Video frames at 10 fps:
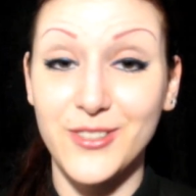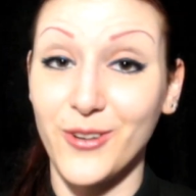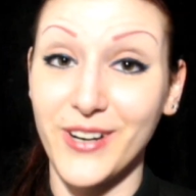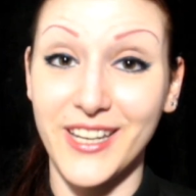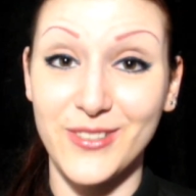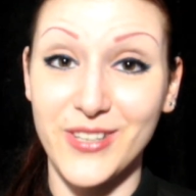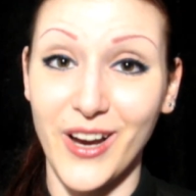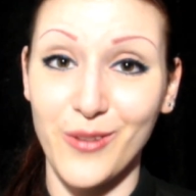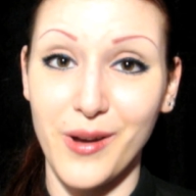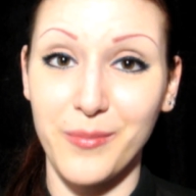Don't forget to check
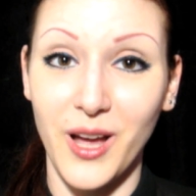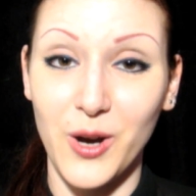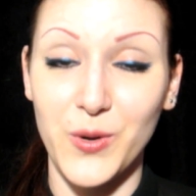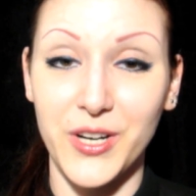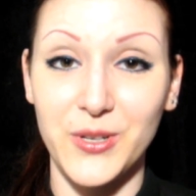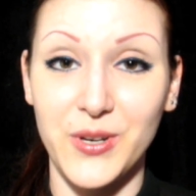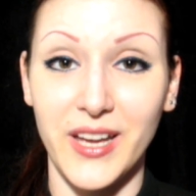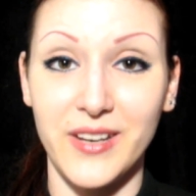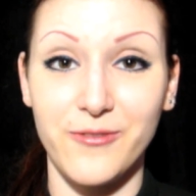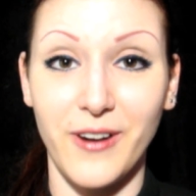out my blog, where you
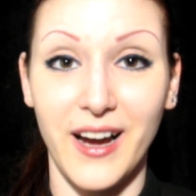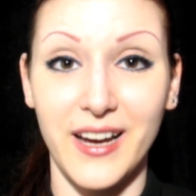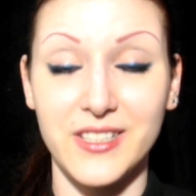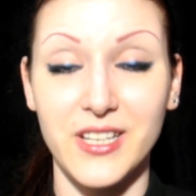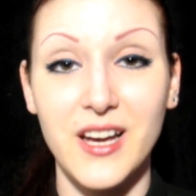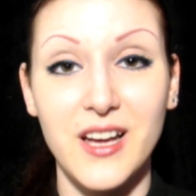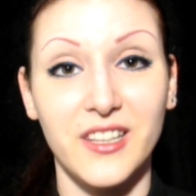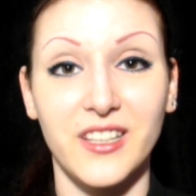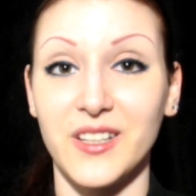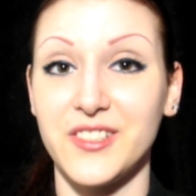can find
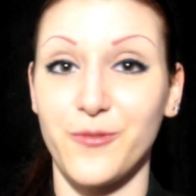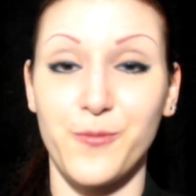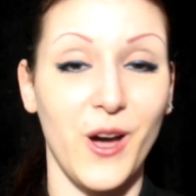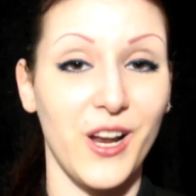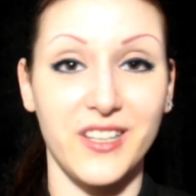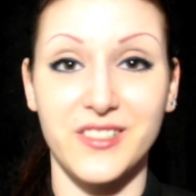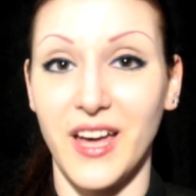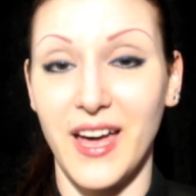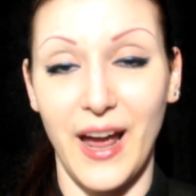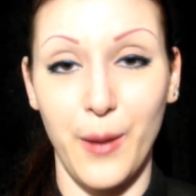the list of products
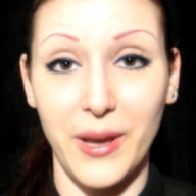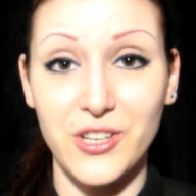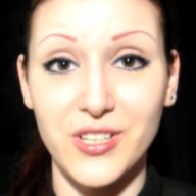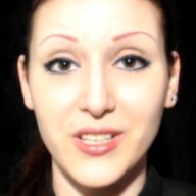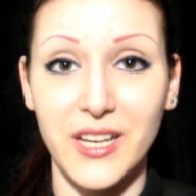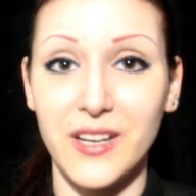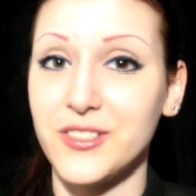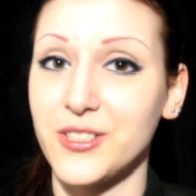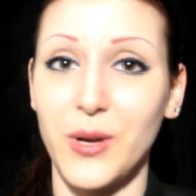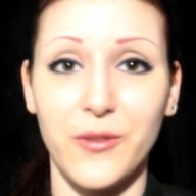that I mentioned here,
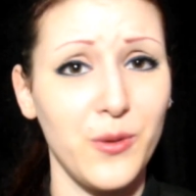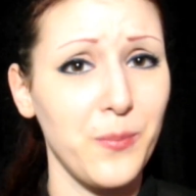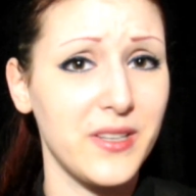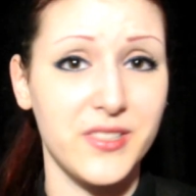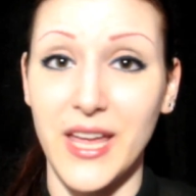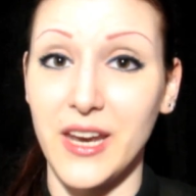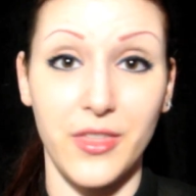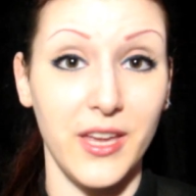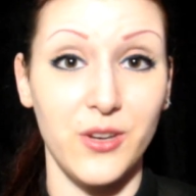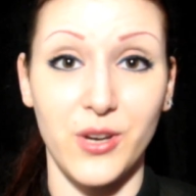so if you missed
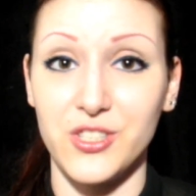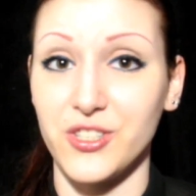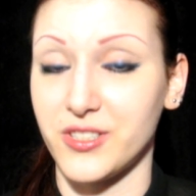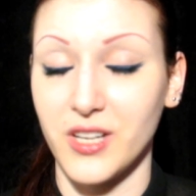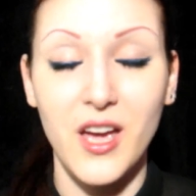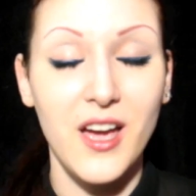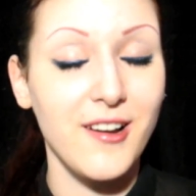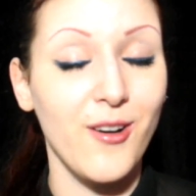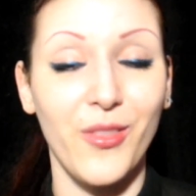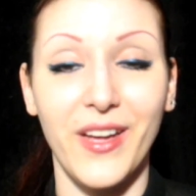anything, you can just
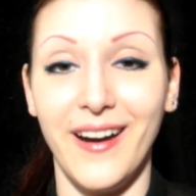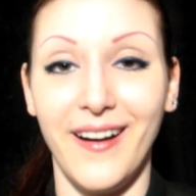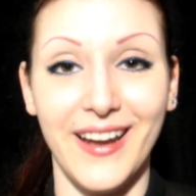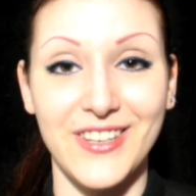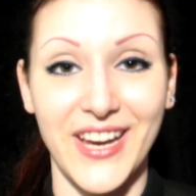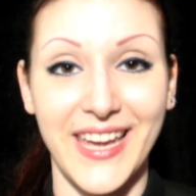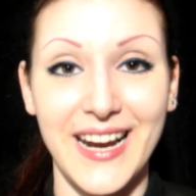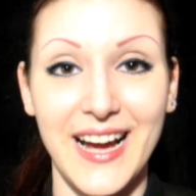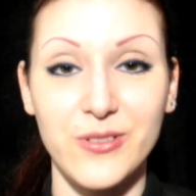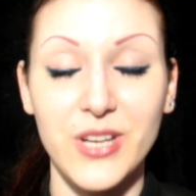go there and check it
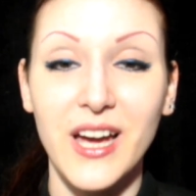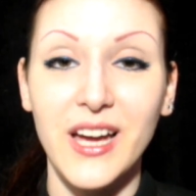out.